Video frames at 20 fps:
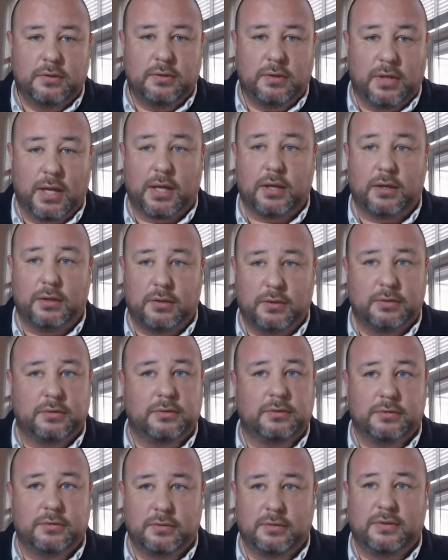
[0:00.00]
Like
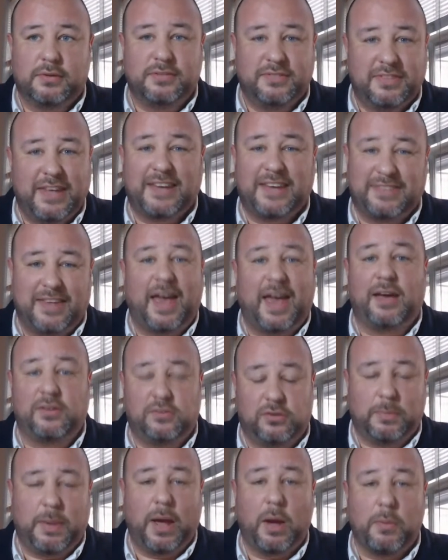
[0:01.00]
sex
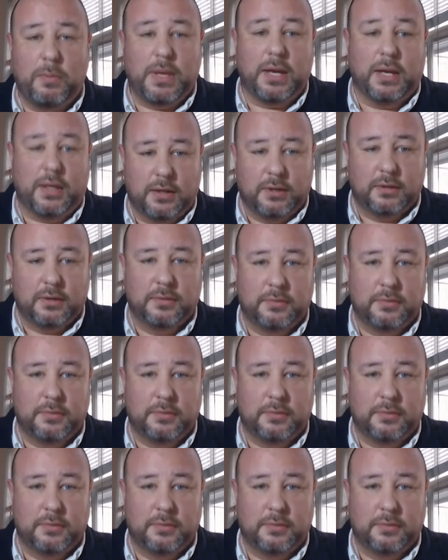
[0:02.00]
acts about me.